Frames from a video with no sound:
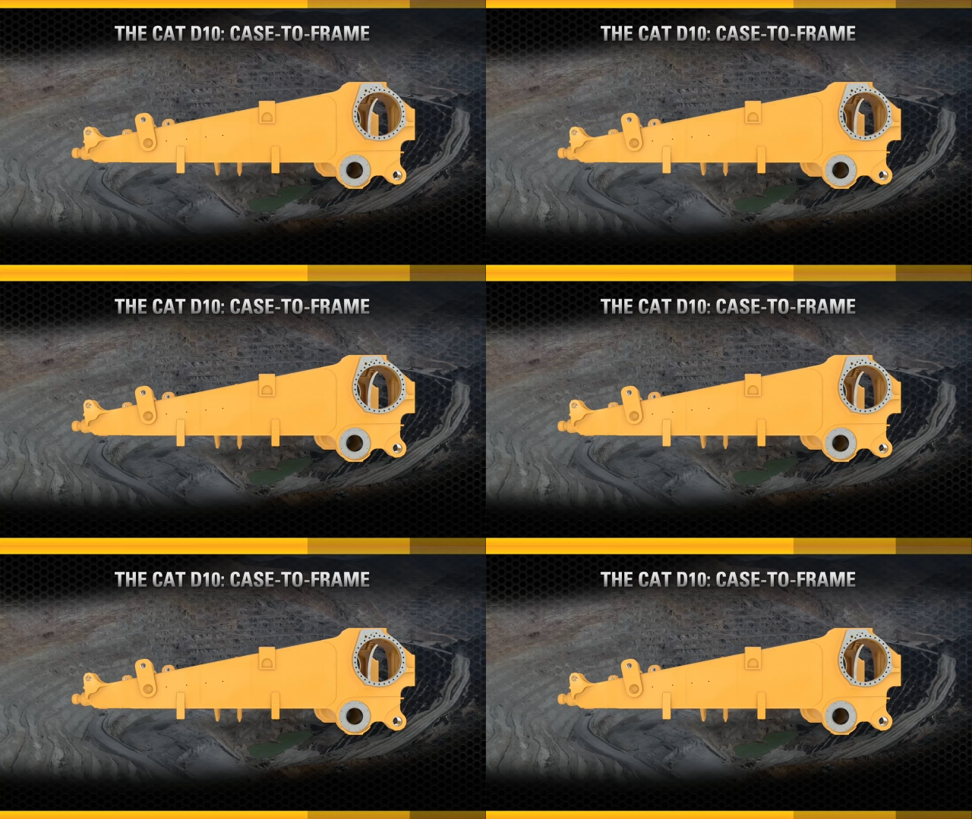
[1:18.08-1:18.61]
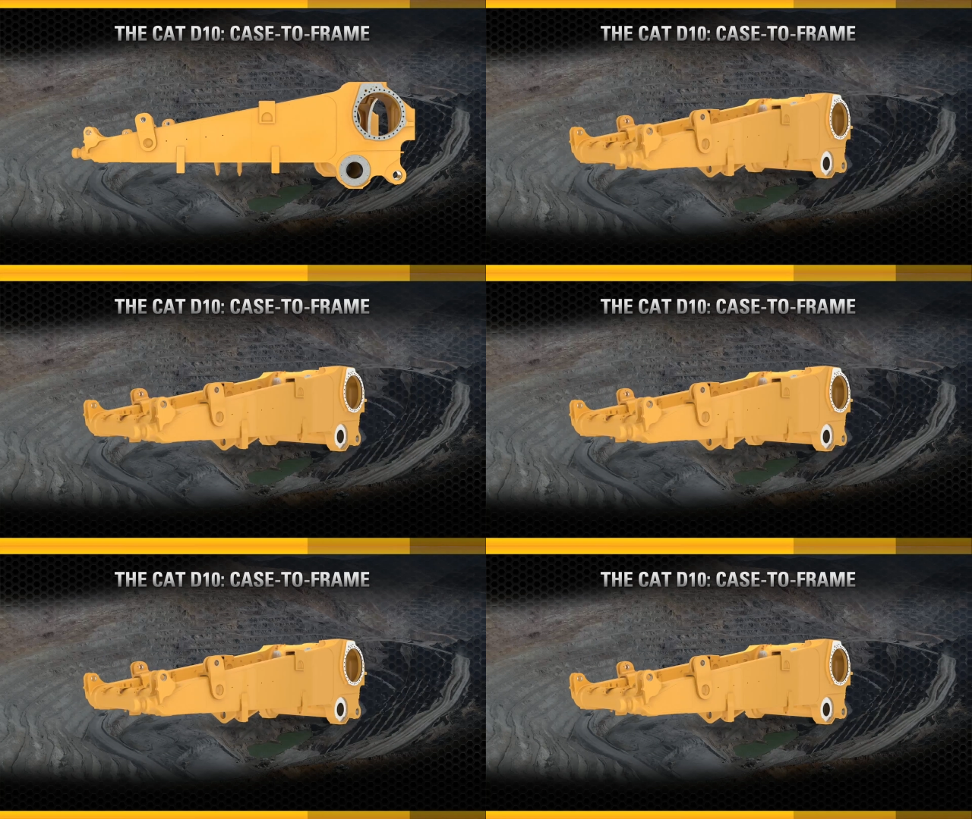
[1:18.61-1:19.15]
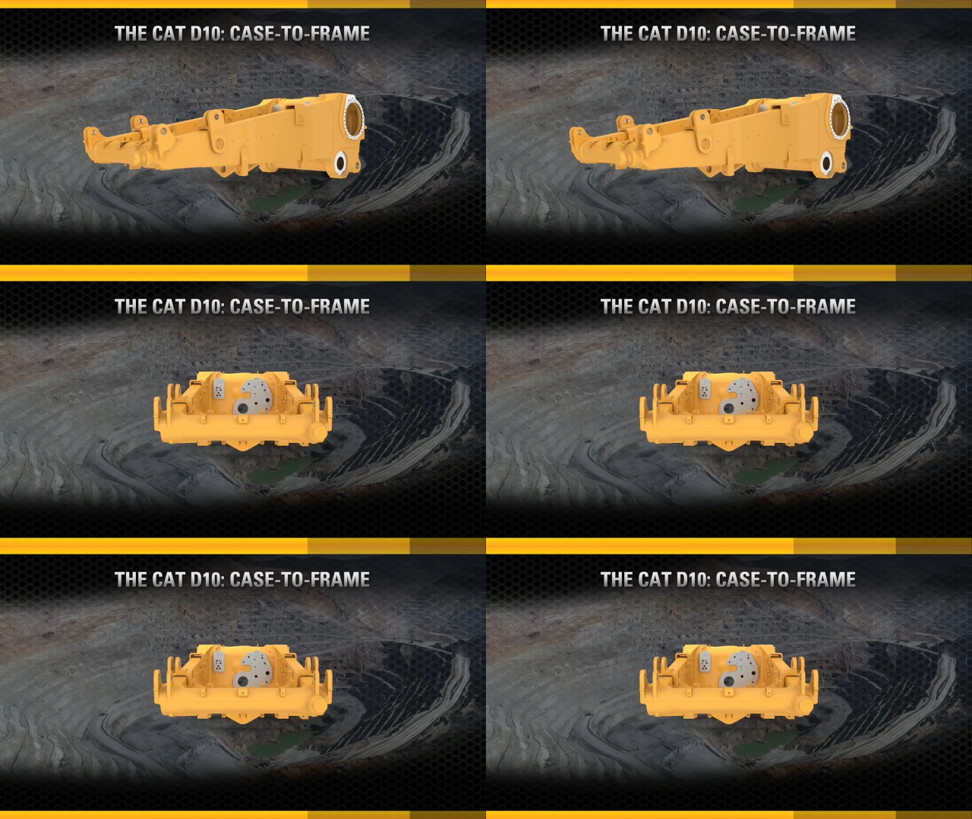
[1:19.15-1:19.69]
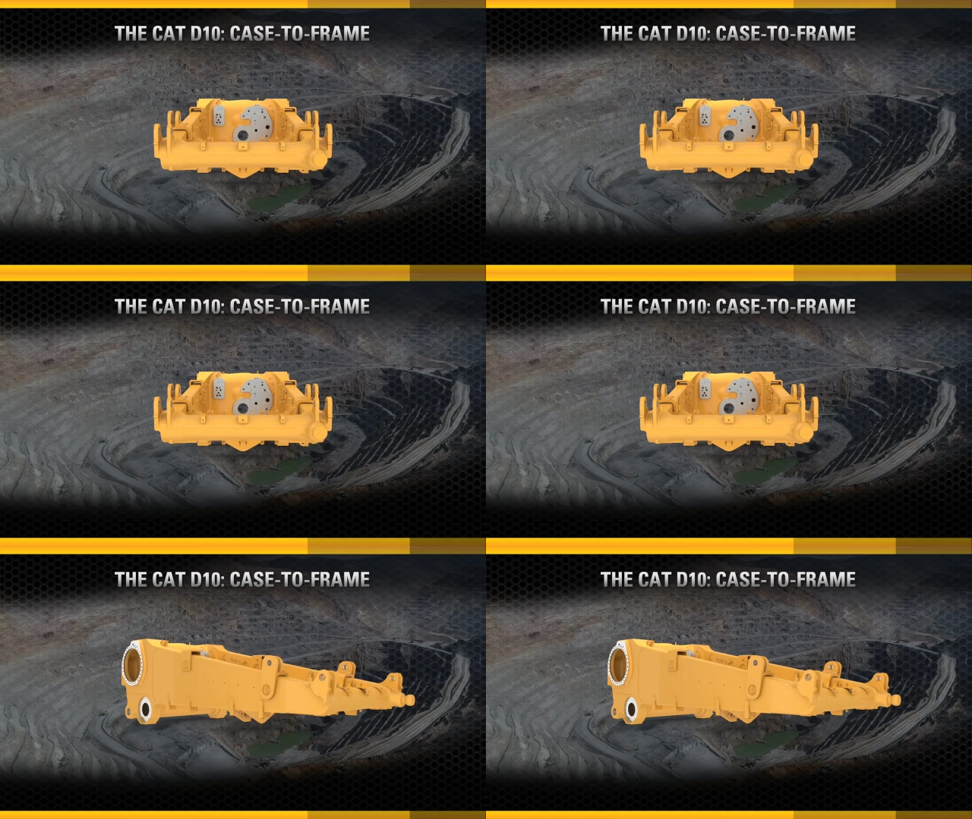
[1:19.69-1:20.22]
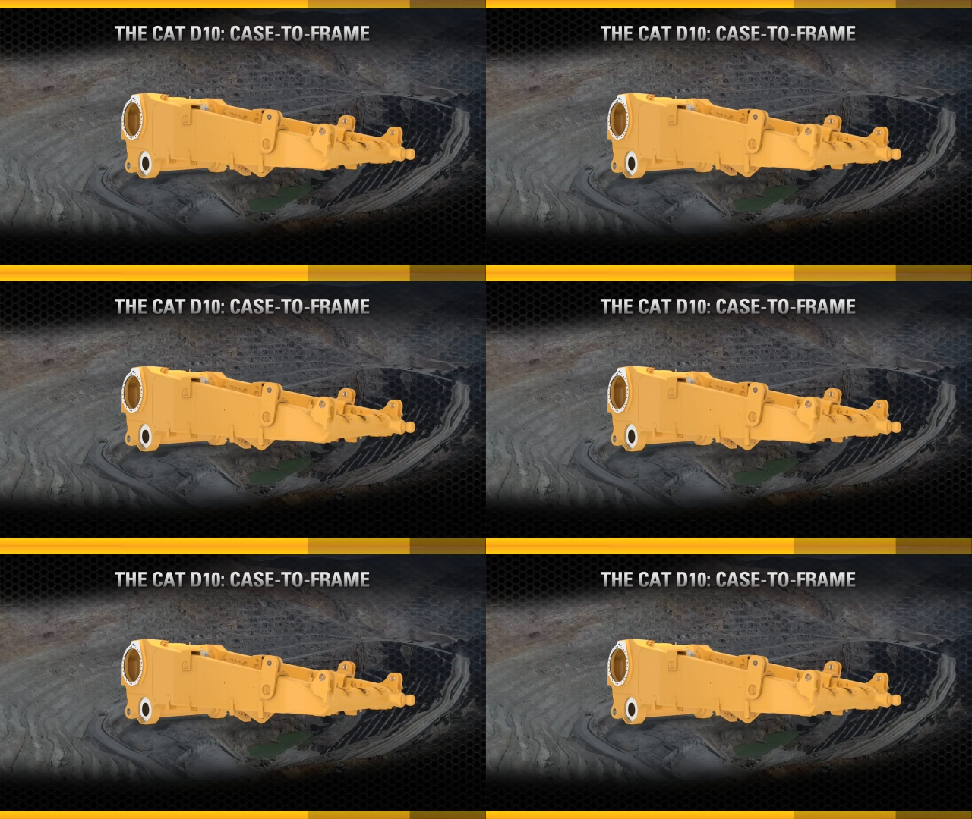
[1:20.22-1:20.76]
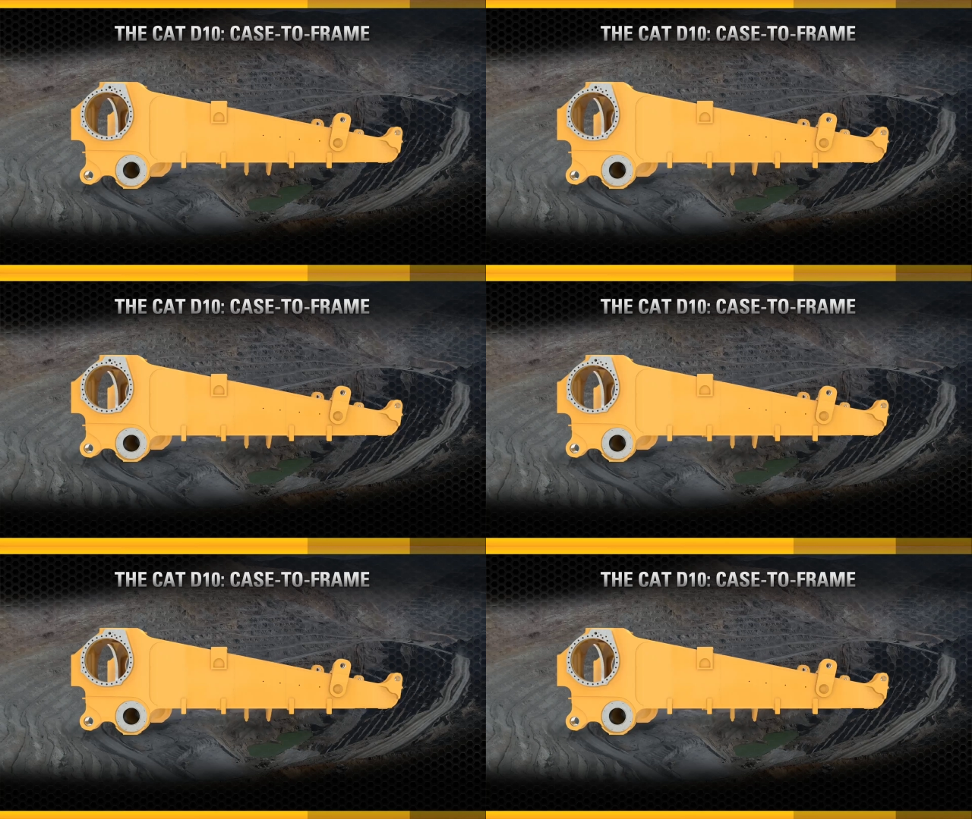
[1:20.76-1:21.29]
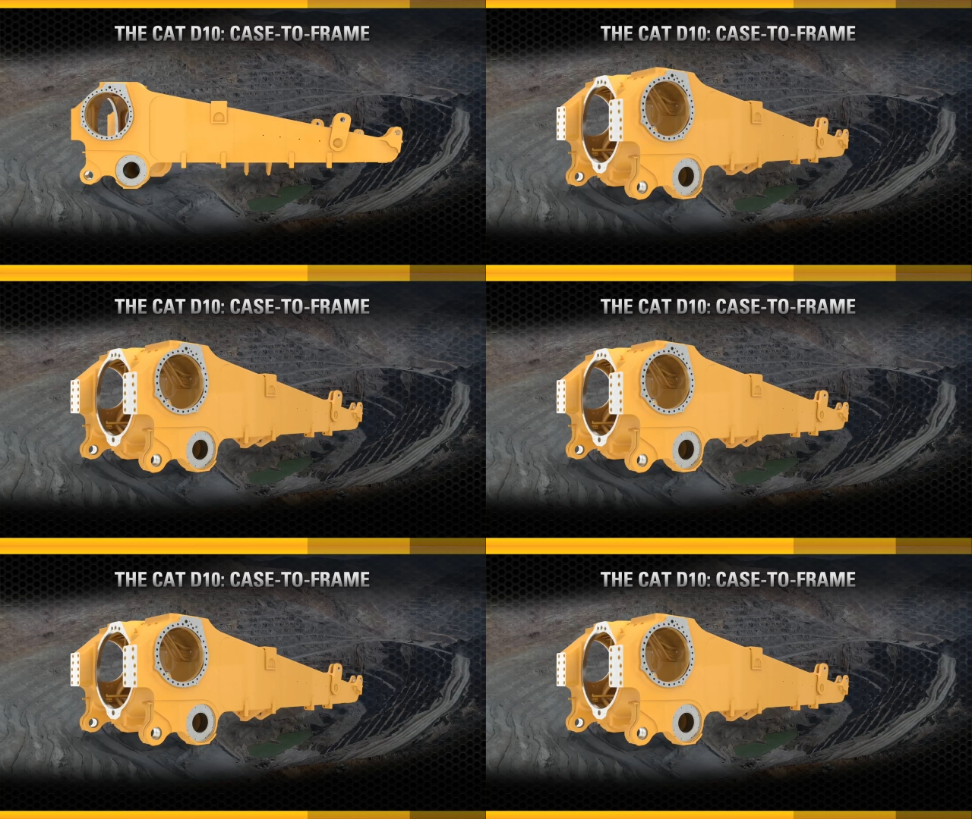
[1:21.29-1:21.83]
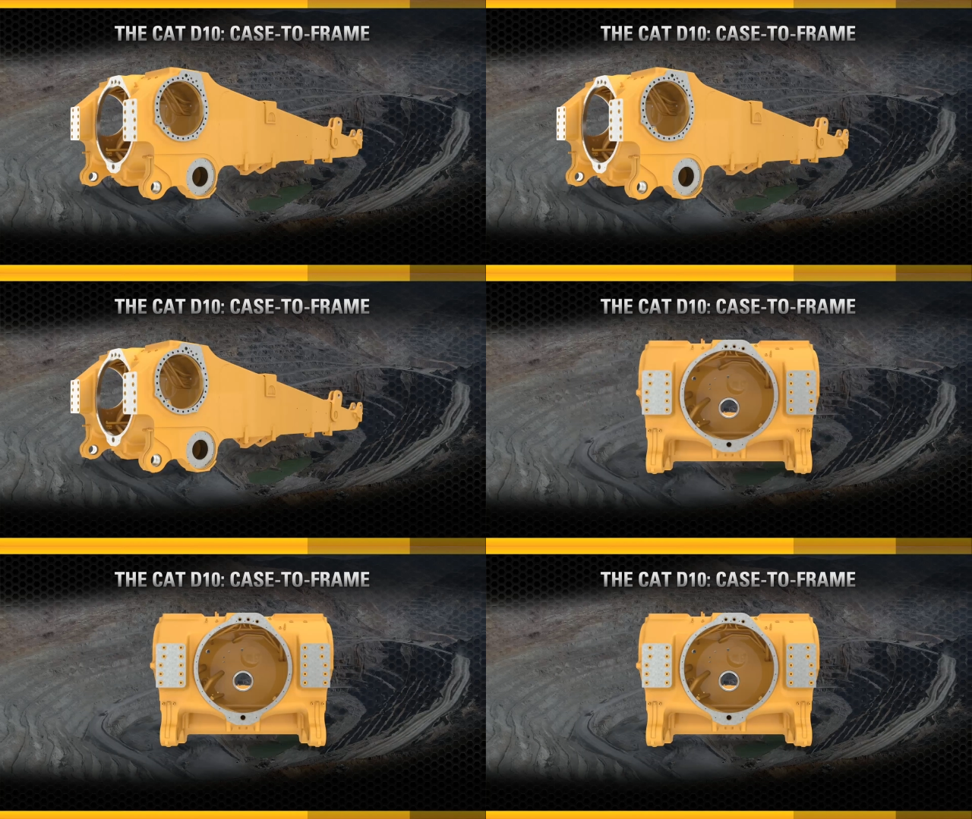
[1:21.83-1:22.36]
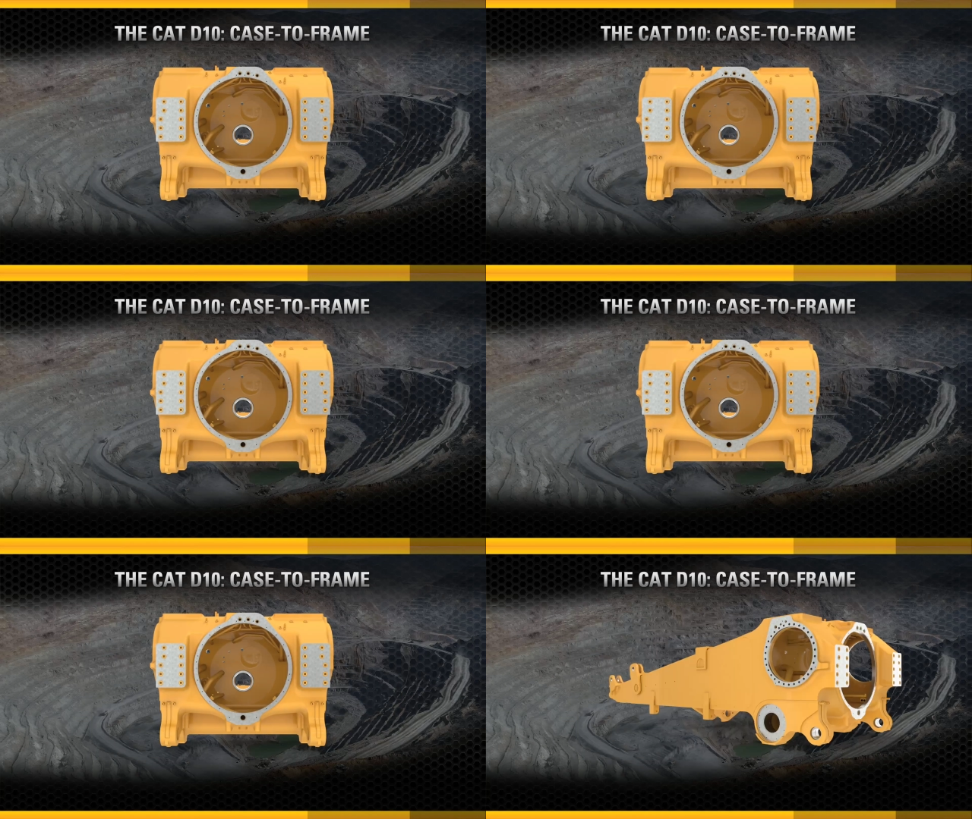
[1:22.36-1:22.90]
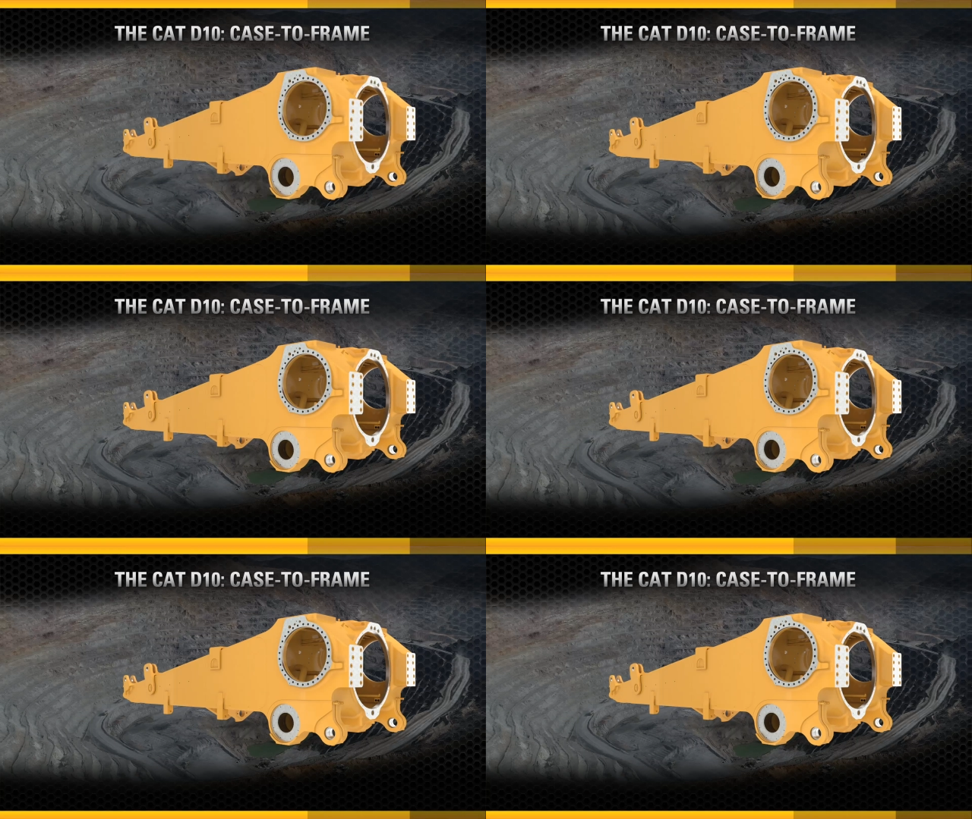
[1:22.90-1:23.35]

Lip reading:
(no speaker visible)